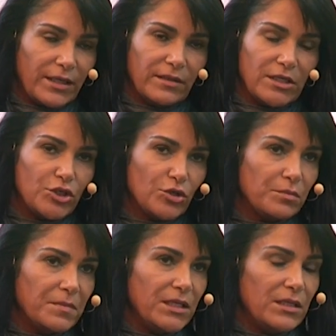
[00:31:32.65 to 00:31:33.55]
And they
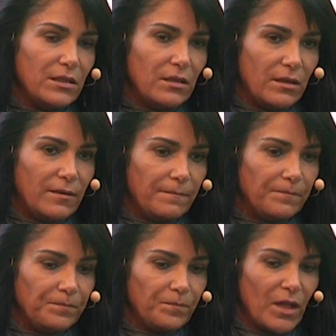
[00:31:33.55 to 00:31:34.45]
took me
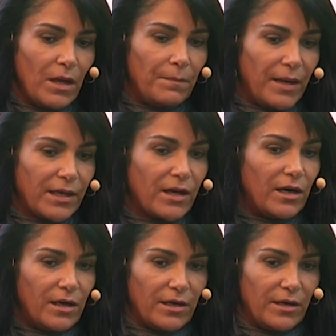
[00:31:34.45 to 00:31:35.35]
by
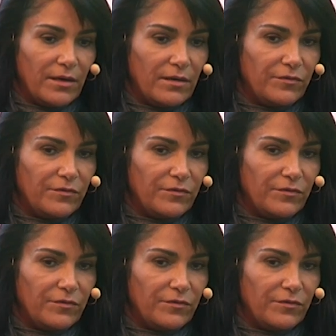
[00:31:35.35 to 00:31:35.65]
car